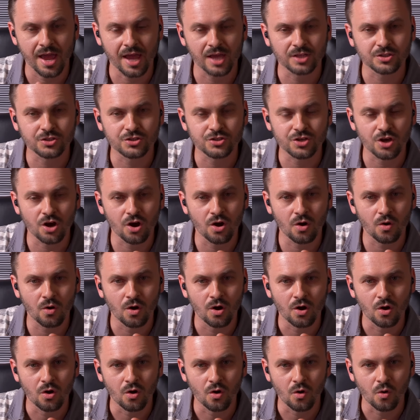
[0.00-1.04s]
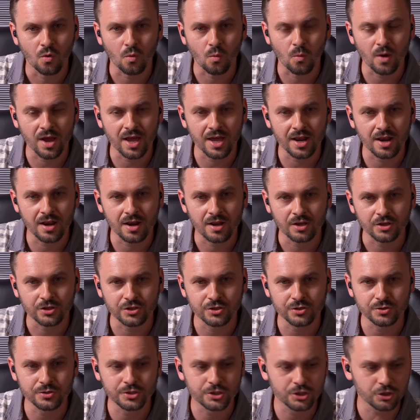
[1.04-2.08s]
And so when
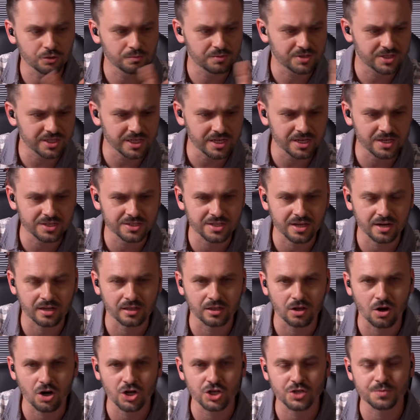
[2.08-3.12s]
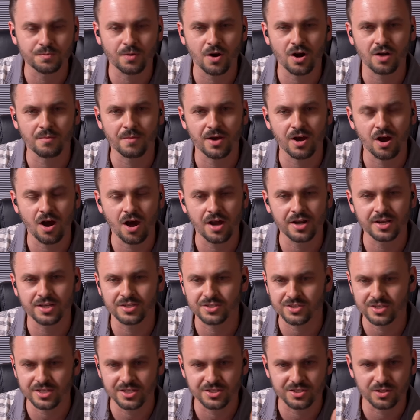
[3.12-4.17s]
YouTube sees that a large part of my
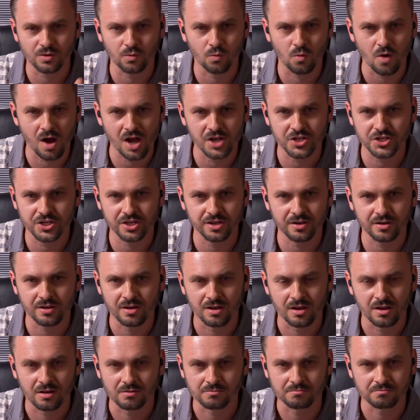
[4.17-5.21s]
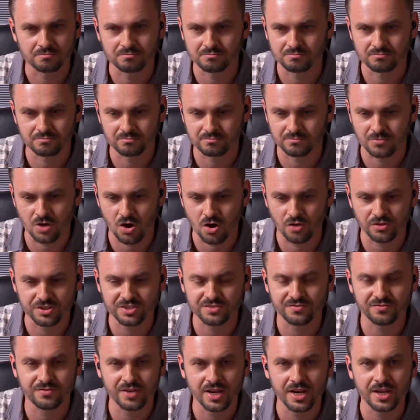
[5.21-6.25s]
audience isn't watching all
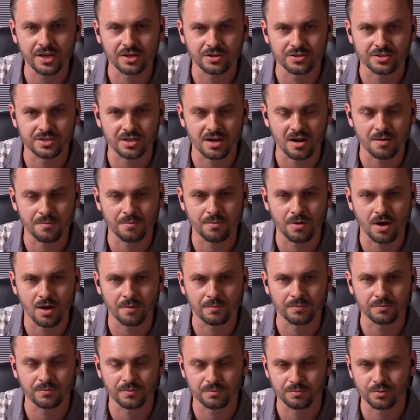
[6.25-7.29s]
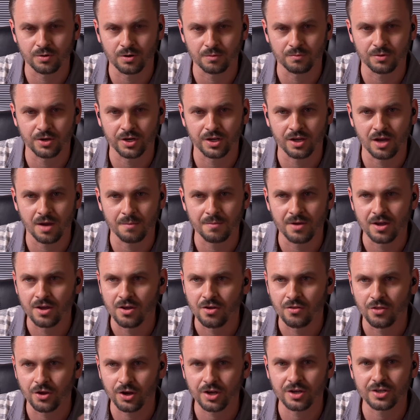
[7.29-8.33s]
these videos that I'm pop- putting up,
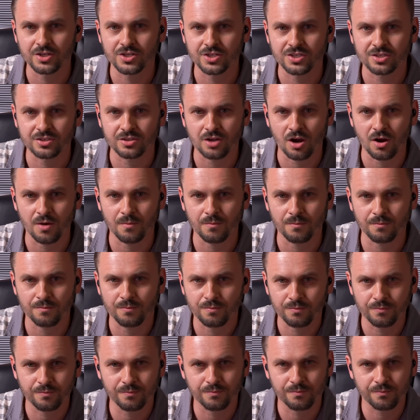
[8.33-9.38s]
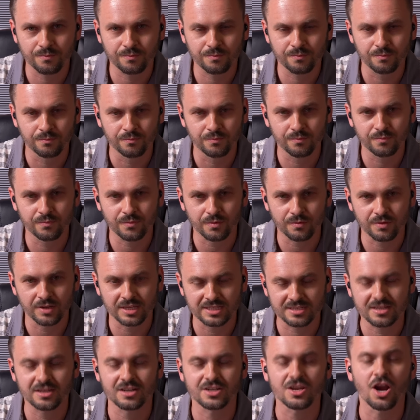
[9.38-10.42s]
they're going to start,
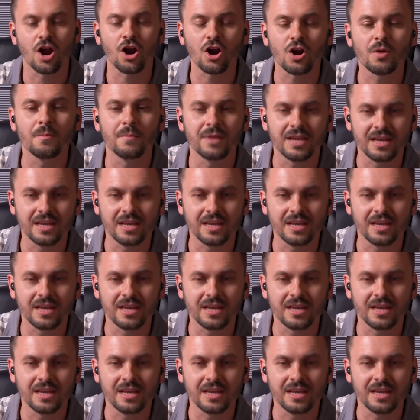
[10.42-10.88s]
it's going to hurt